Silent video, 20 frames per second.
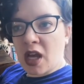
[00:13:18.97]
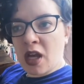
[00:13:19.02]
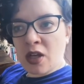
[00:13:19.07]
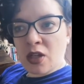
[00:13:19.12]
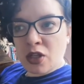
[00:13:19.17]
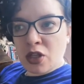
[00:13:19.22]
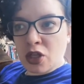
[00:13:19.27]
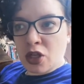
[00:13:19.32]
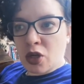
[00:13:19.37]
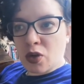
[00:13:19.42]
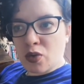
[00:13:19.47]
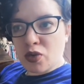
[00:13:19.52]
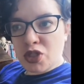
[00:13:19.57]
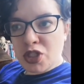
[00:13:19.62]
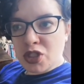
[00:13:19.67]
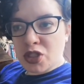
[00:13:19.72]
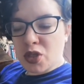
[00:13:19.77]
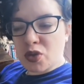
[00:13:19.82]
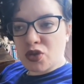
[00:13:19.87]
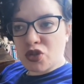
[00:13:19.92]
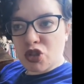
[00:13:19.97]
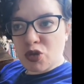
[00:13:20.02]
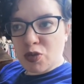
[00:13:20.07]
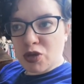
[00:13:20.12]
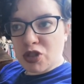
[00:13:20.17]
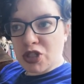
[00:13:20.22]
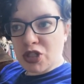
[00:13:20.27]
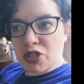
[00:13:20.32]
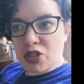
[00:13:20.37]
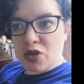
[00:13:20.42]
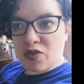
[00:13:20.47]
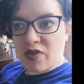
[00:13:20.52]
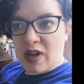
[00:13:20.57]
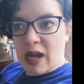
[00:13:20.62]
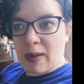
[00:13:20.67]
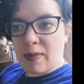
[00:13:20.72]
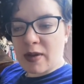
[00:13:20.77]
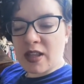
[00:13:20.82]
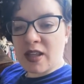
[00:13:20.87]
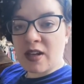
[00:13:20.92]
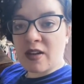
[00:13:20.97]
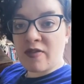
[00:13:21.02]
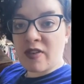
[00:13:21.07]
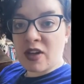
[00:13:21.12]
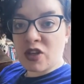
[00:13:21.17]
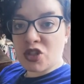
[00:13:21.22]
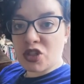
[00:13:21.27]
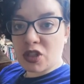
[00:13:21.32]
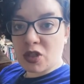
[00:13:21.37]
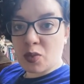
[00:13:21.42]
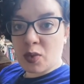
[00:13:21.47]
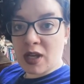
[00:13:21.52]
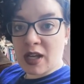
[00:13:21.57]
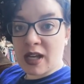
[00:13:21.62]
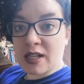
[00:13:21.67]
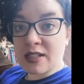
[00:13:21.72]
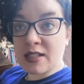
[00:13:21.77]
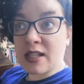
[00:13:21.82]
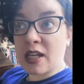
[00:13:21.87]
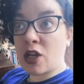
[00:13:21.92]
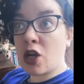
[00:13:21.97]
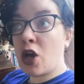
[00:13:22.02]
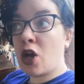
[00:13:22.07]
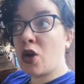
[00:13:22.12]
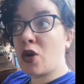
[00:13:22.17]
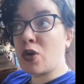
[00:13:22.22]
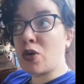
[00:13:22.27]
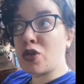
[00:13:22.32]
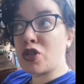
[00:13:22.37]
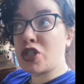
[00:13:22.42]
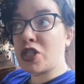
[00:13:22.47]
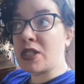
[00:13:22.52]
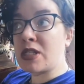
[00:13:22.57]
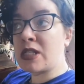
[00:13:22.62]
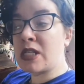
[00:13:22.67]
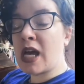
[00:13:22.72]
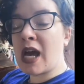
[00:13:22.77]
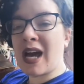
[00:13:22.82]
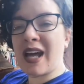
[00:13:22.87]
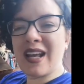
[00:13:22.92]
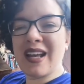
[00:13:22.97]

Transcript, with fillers: you know, she's so stupid, she's so vapid, and then eventually realizes, like, oh, she's not.